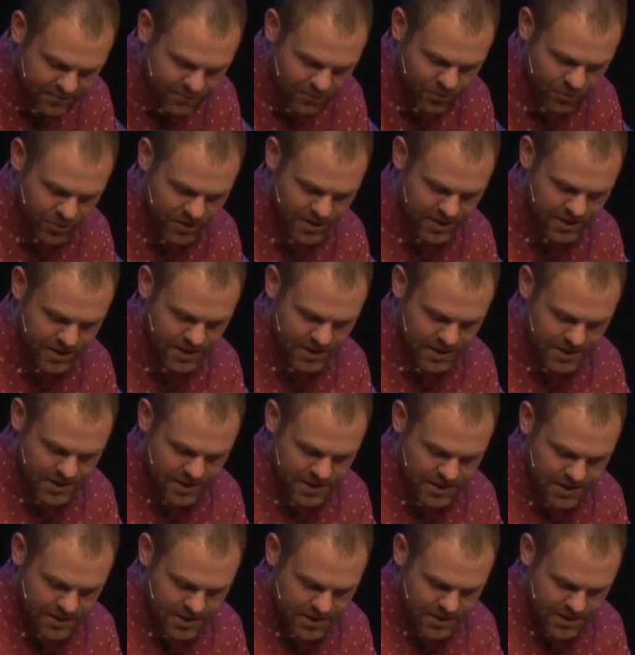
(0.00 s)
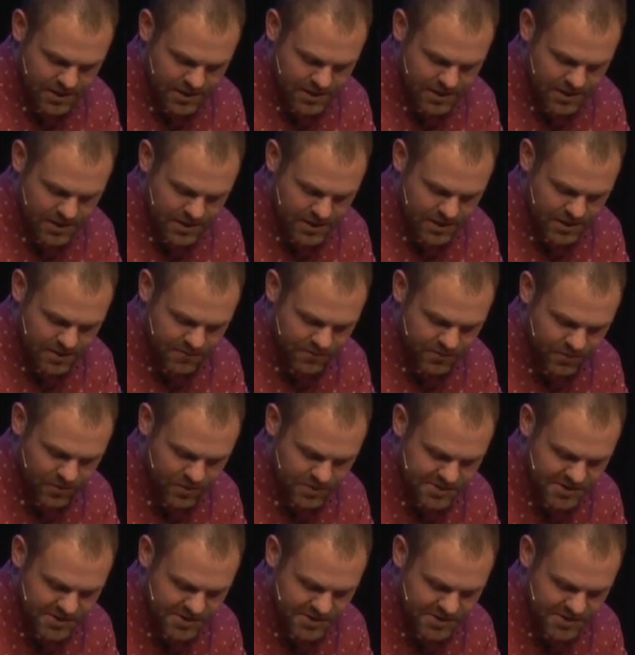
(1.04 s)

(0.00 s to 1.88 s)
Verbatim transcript: for it in full.